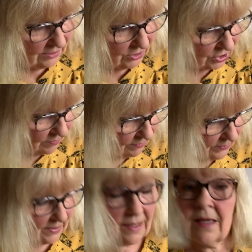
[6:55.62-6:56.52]

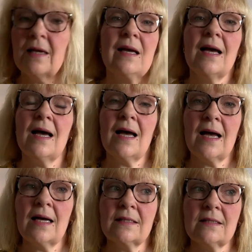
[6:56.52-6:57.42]
jumper,
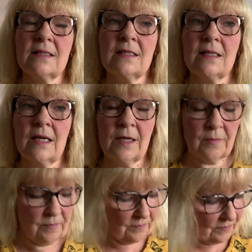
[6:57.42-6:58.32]
and
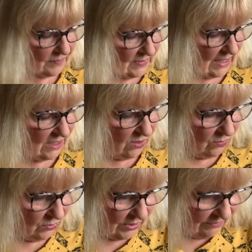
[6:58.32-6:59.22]
I don't
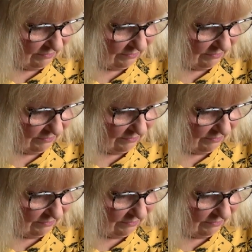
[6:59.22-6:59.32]
want it